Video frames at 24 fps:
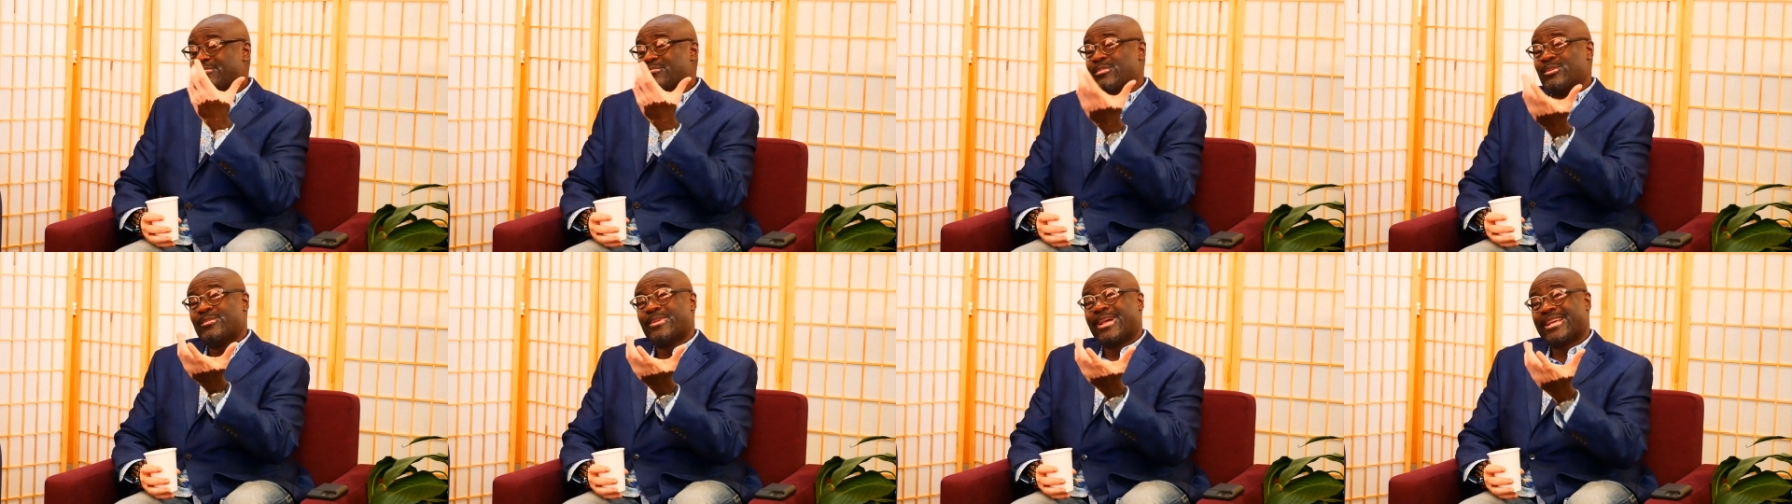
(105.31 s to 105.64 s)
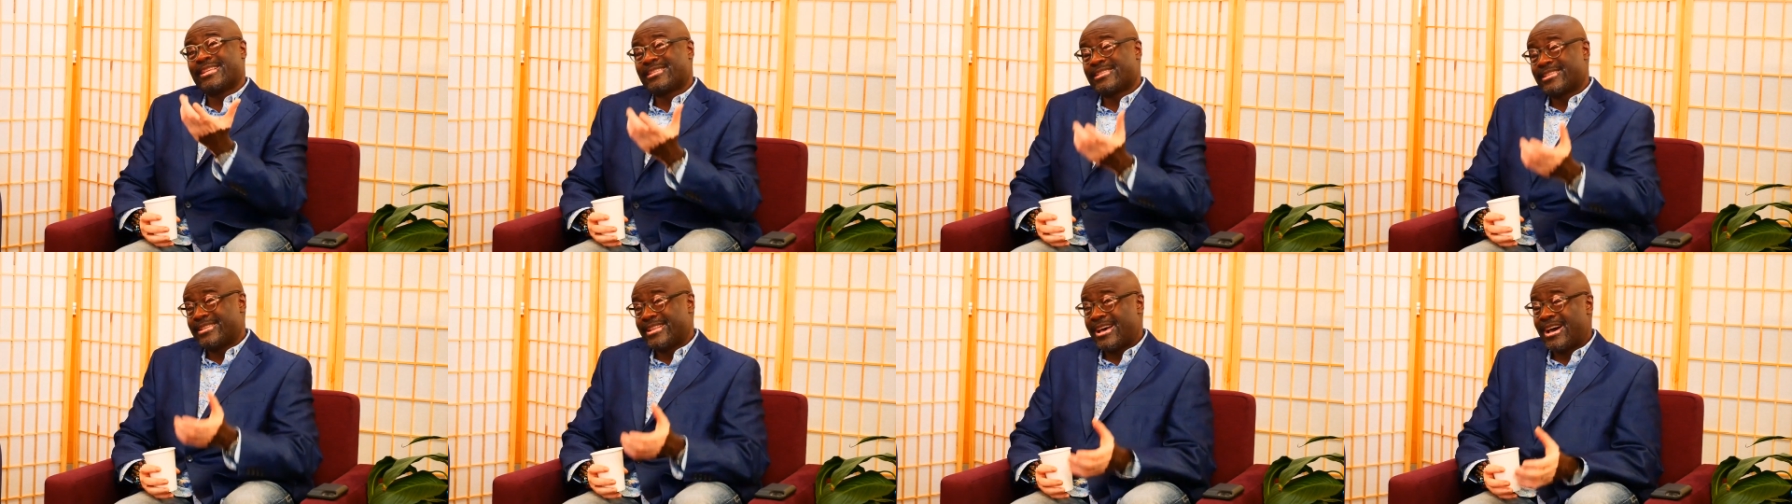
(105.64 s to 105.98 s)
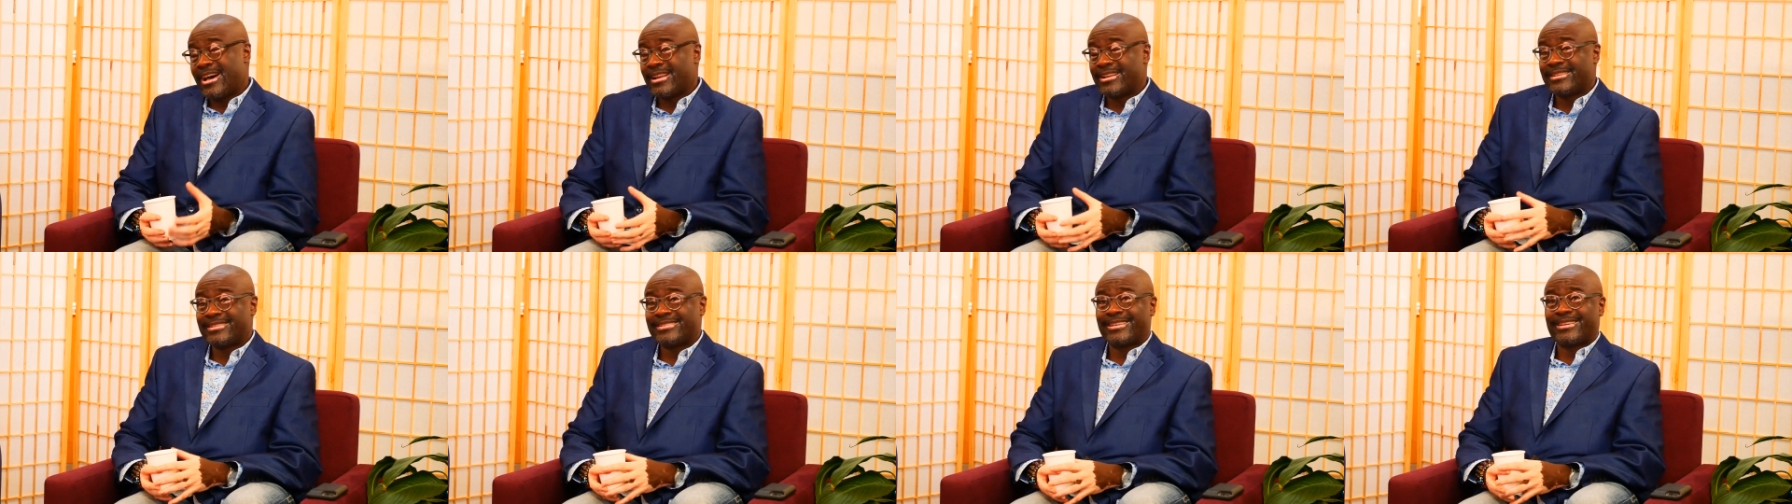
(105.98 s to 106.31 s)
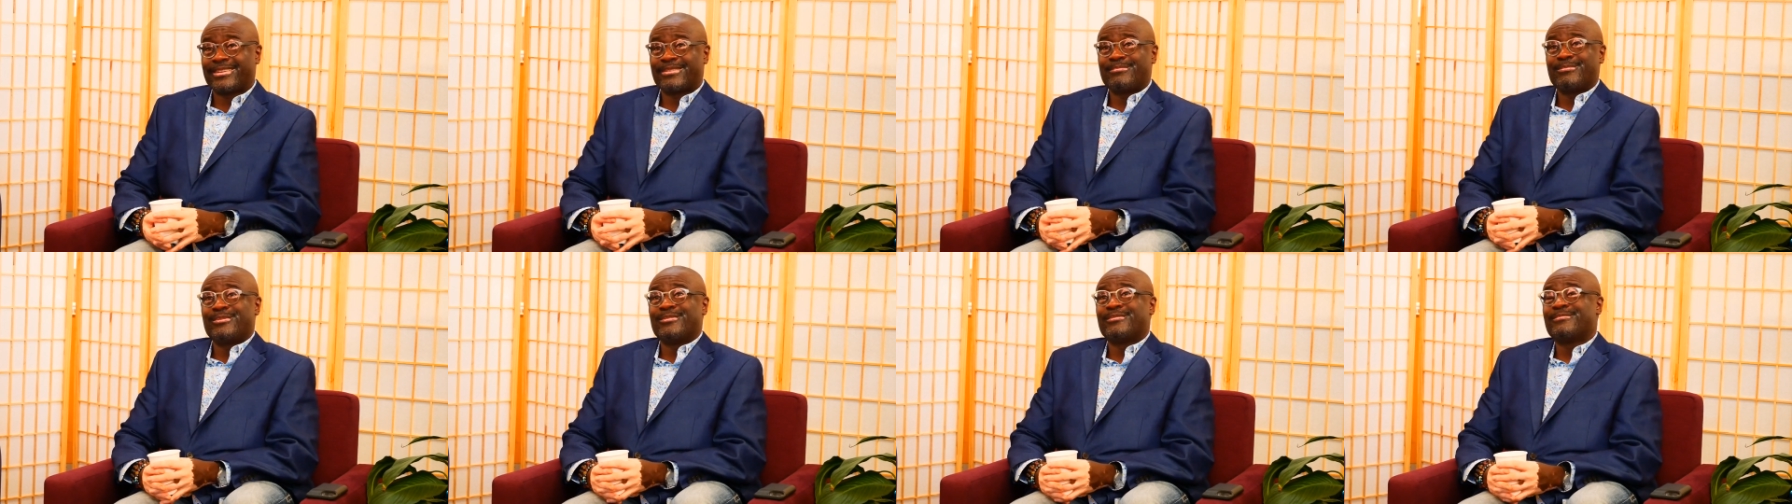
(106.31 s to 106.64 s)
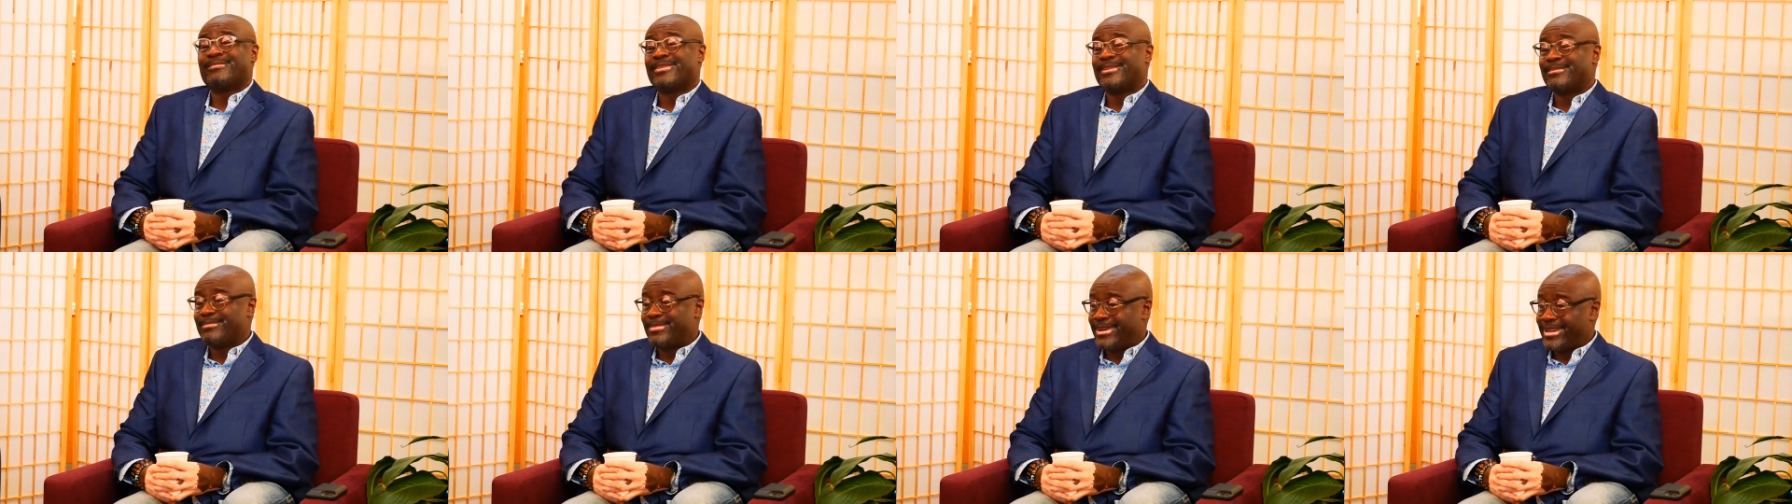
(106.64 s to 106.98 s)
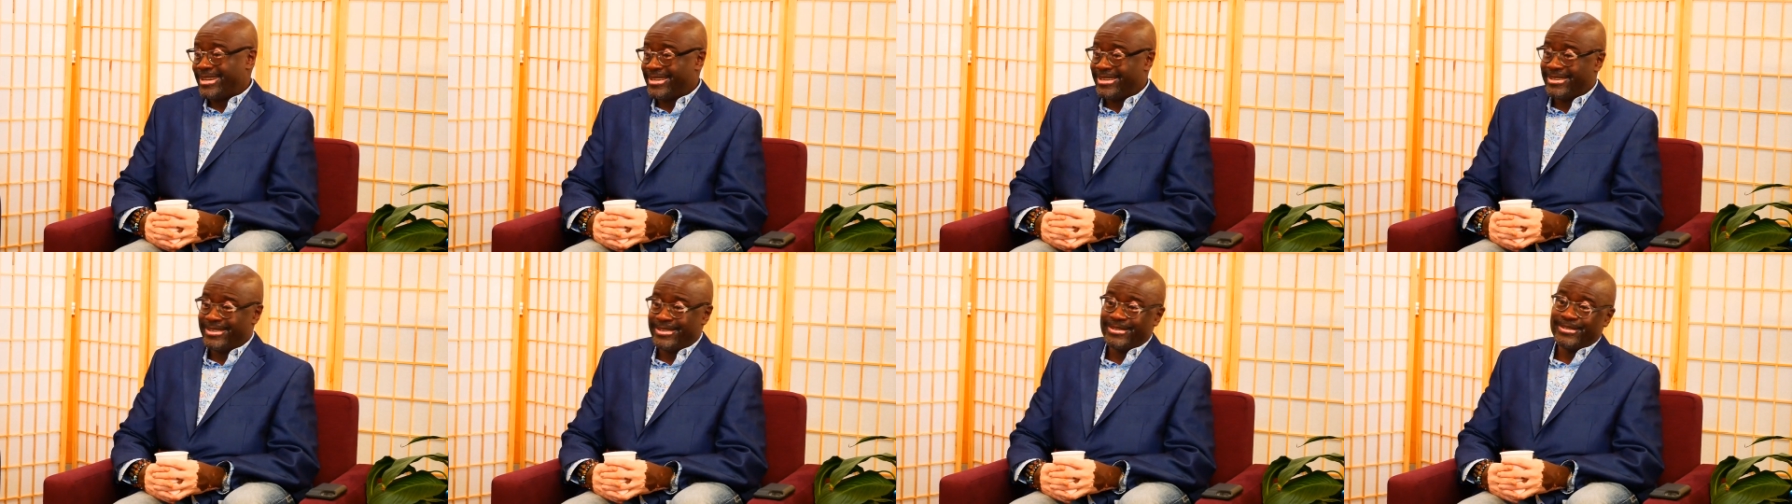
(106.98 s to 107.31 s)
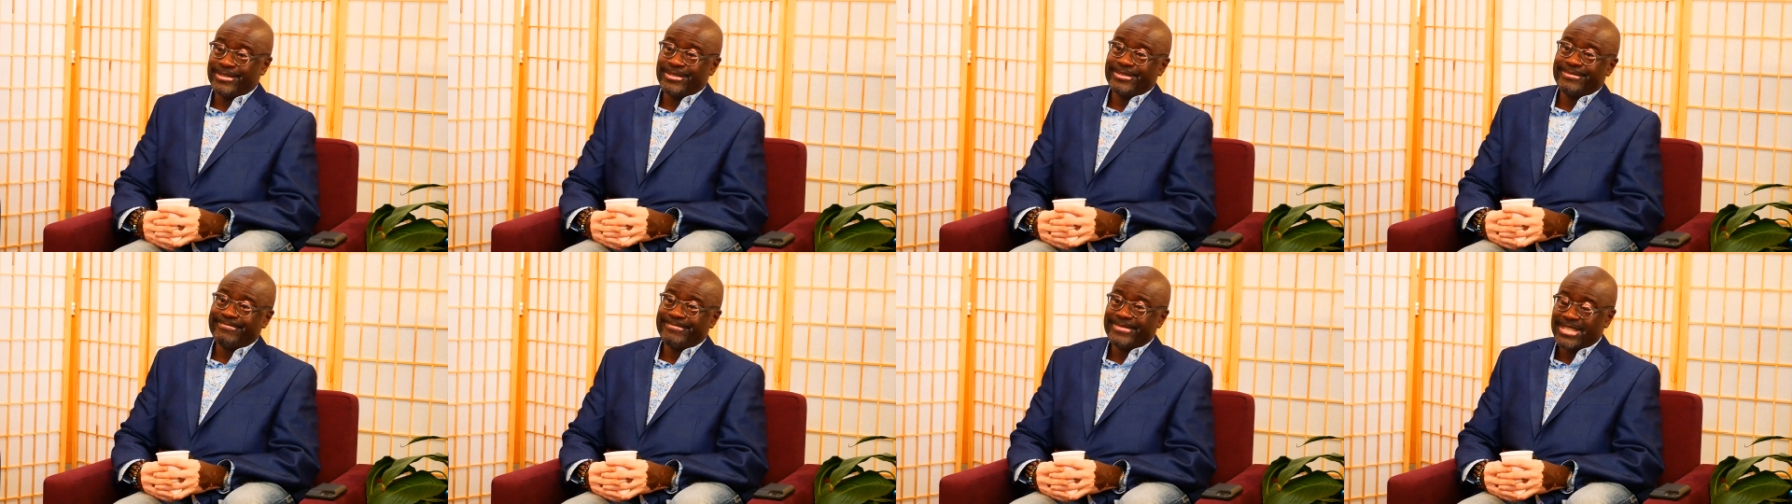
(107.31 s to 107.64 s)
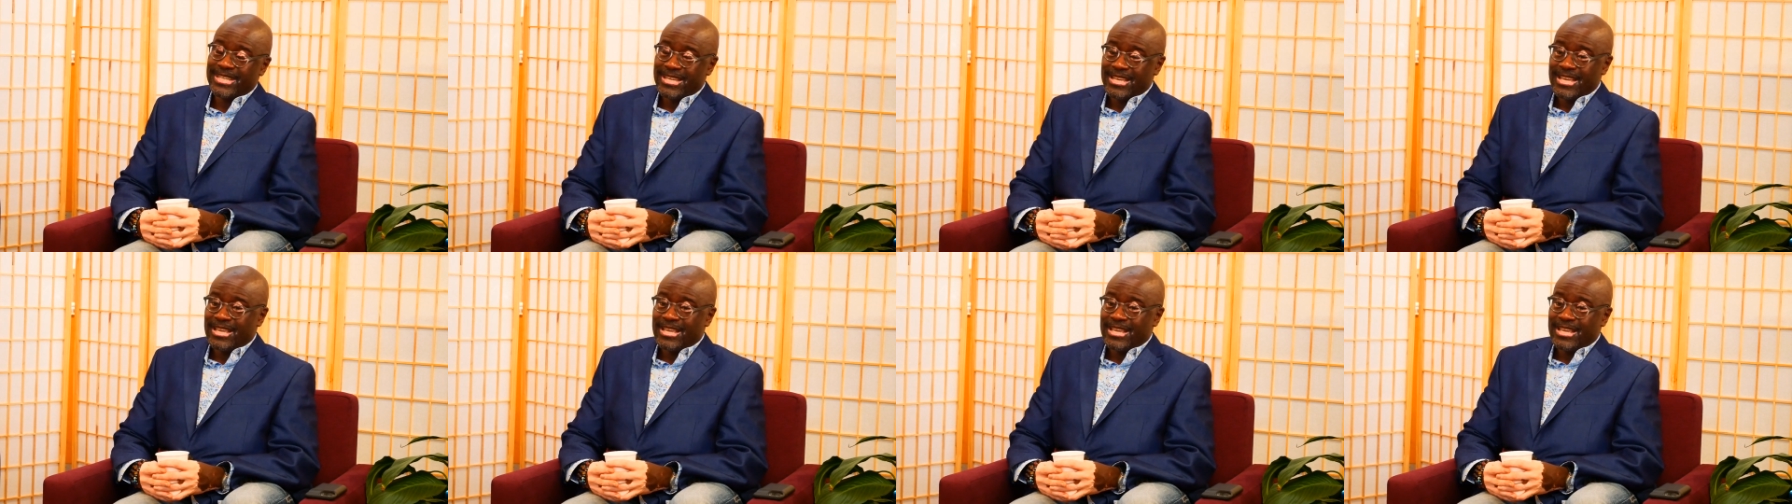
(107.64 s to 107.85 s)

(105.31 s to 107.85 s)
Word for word: Moonlight Sonata, second movement by ear,